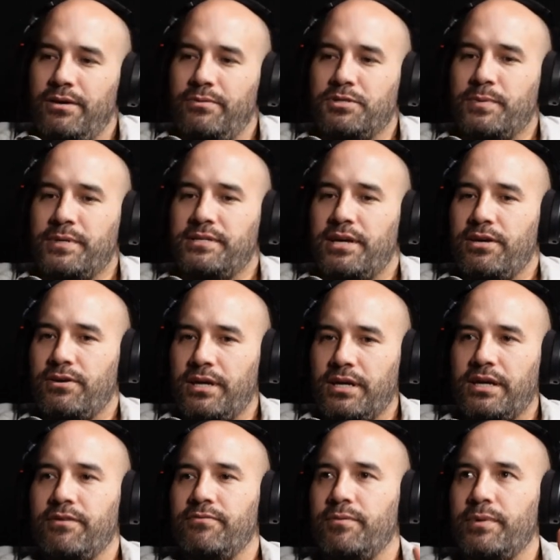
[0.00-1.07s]
which means that you
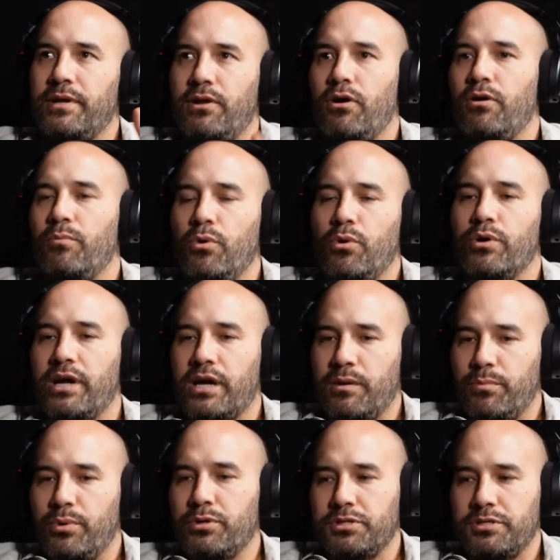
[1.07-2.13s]
can give him a lot more and I
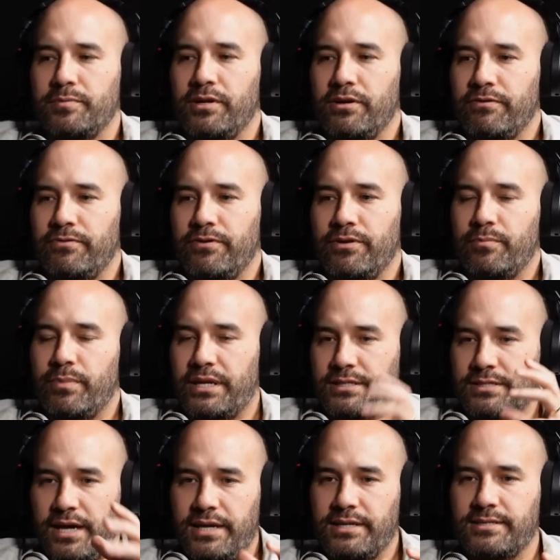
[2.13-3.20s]
can push him a lot further. But
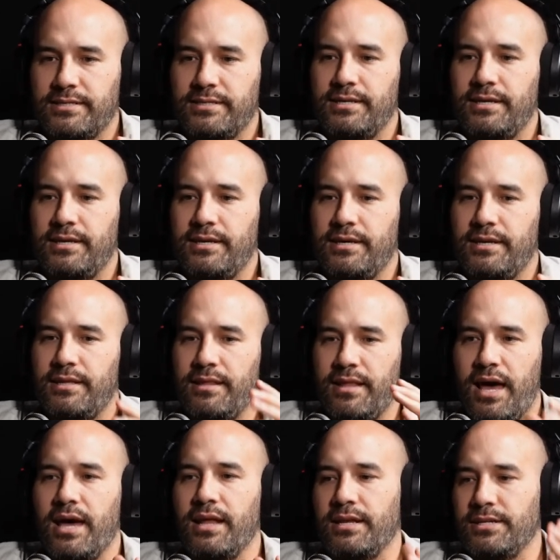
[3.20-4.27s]
he takes
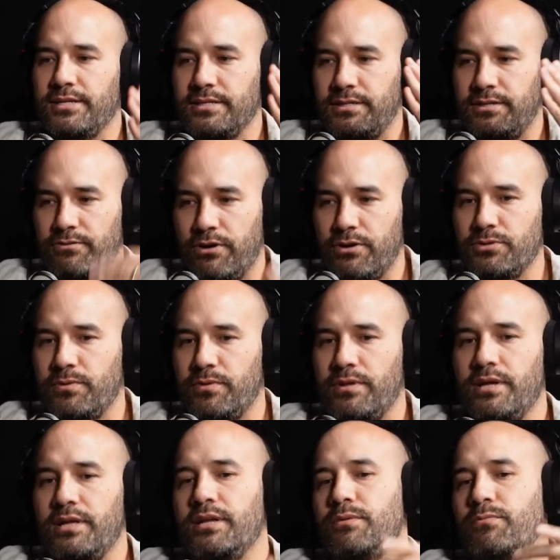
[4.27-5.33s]
that and he just grows
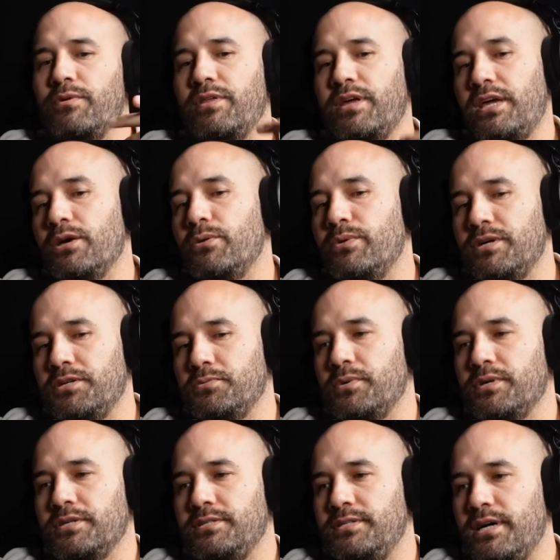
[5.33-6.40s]
with it. And then with EOS,
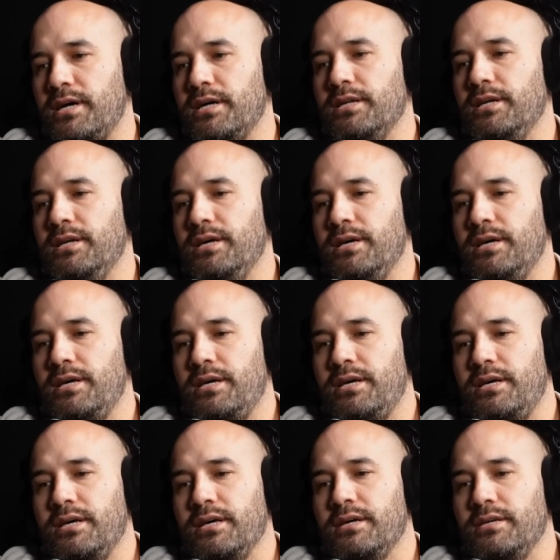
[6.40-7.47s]
what it's done
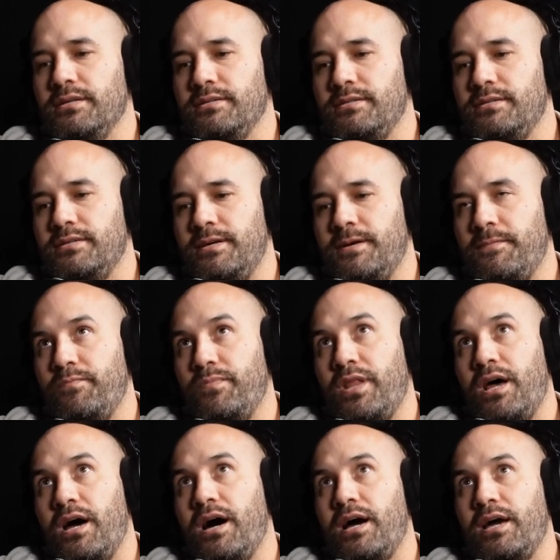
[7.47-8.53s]
is
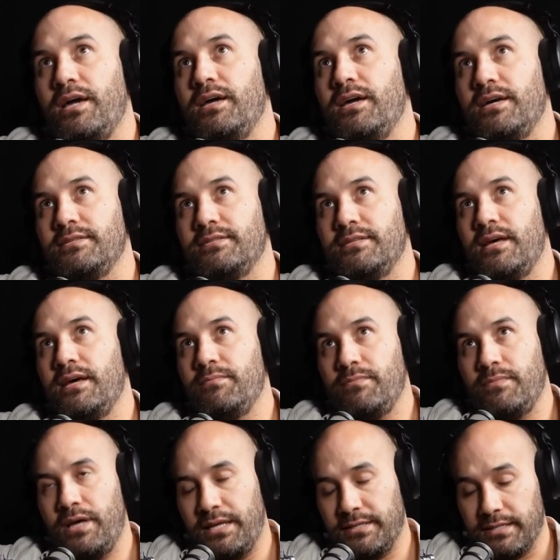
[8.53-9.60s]
I, as
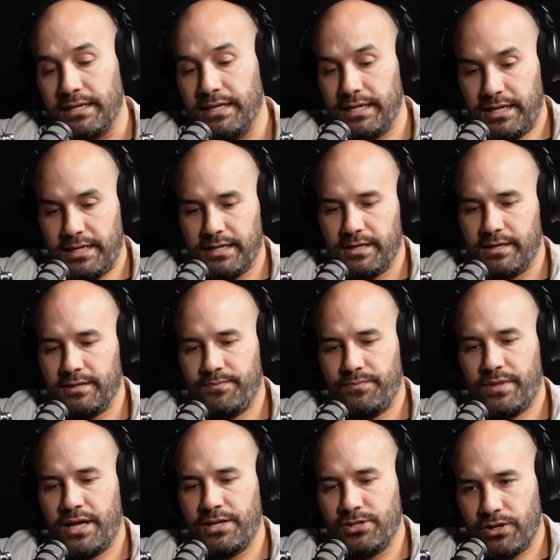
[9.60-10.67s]
as the leader,
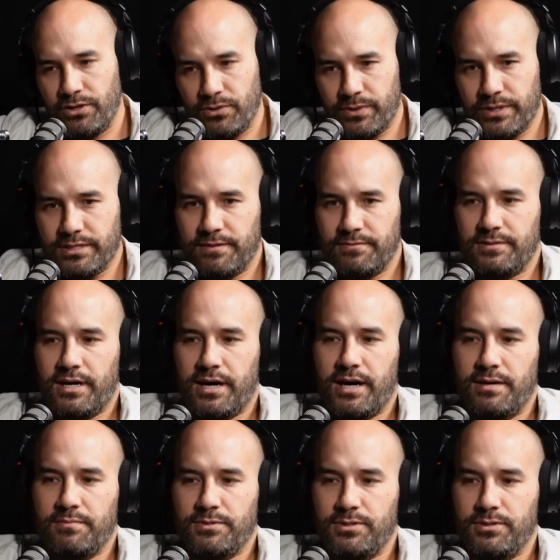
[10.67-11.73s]
I don't always have
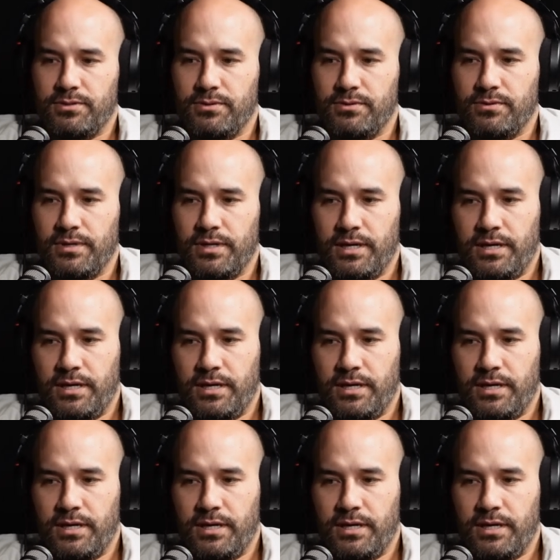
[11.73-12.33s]
time to